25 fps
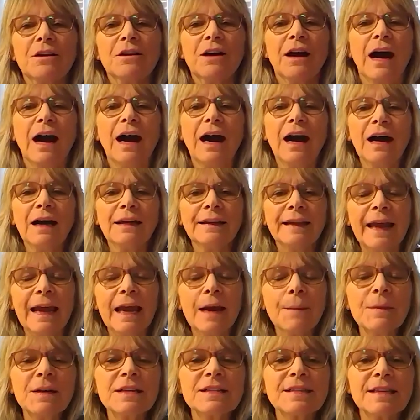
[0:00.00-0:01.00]
on
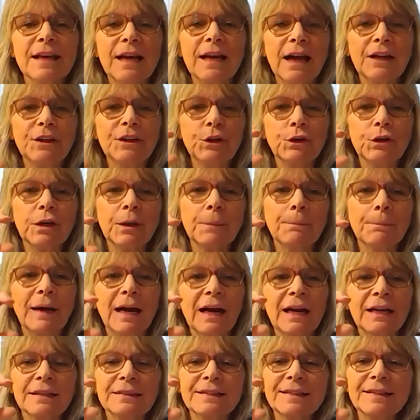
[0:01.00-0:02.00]
Amazon, you can
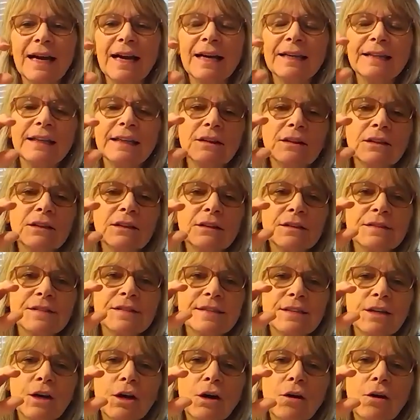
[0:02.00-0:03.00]
buy a tiny little
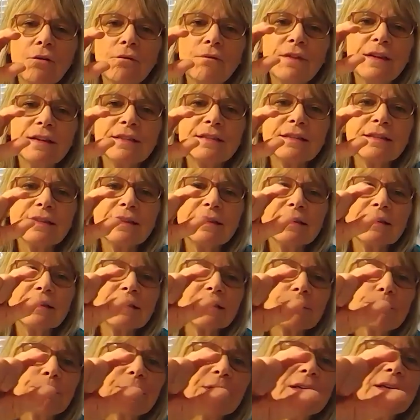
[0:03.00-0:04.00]
stove that's this
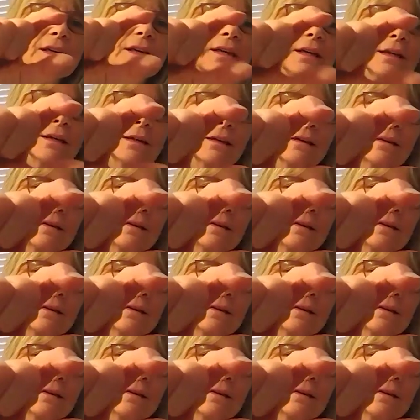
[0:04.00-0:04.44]
big.